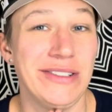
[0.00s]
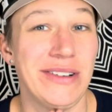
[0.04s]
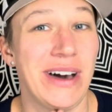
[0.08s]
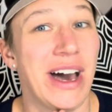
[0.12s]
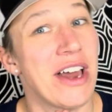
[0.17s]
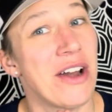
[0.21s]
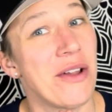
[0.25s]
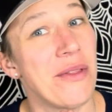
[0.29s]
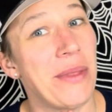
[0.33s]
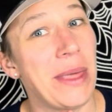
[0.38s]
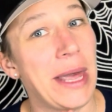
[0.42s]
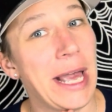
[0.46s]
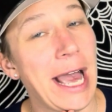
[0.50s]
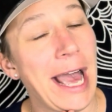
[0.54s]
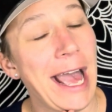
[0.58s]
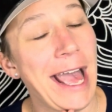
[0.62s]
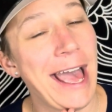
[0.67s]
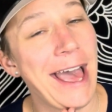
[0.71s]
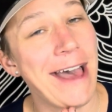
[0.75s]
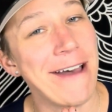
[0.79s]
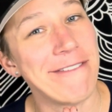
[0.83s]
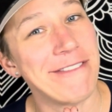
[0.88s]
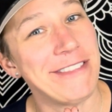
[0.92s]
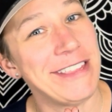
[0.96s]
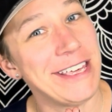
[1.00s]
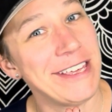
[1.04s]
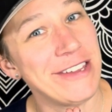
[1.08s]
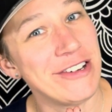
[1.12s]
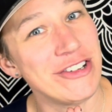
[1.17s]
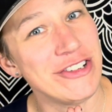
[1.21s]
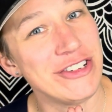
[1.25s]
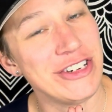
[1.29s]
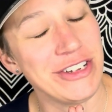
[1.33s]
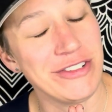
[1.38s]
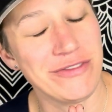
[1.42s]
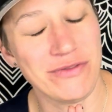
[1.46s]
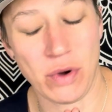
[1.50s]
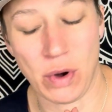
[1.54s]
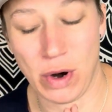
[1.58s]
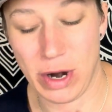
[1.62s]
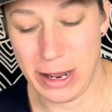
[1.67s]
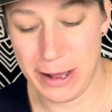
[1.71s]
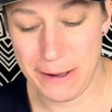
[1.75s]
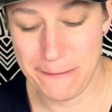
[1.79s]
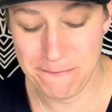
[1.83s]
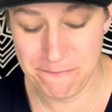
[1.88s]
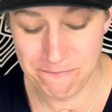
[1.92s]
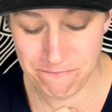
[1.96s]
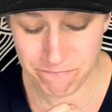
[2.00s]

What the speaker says: I don't think I have the energy for it.